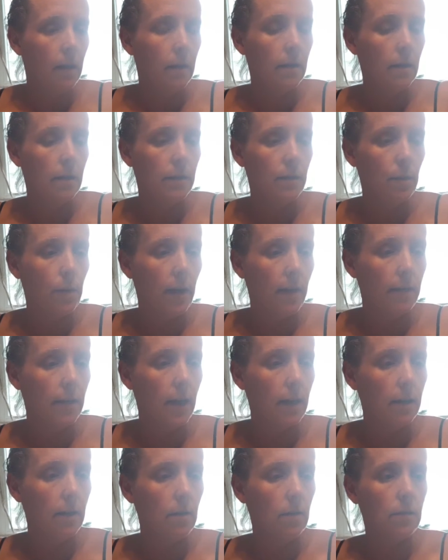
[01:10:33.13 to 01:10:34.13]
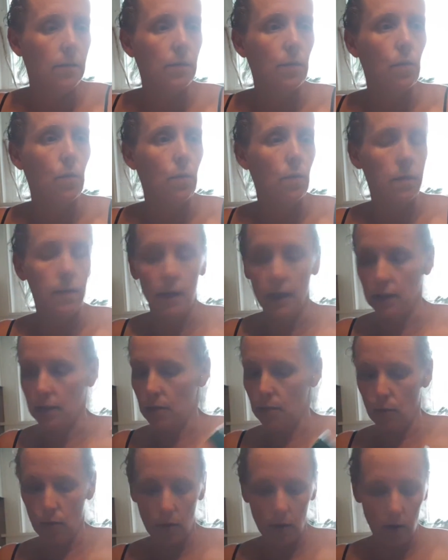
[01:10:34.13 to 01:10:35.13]
They do have that little school thing
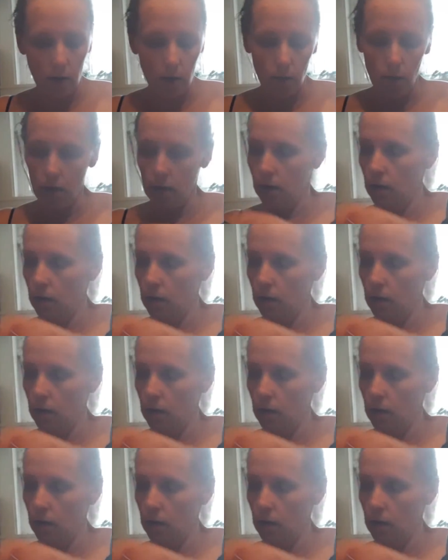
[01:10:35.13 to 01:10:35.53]
tomorrow.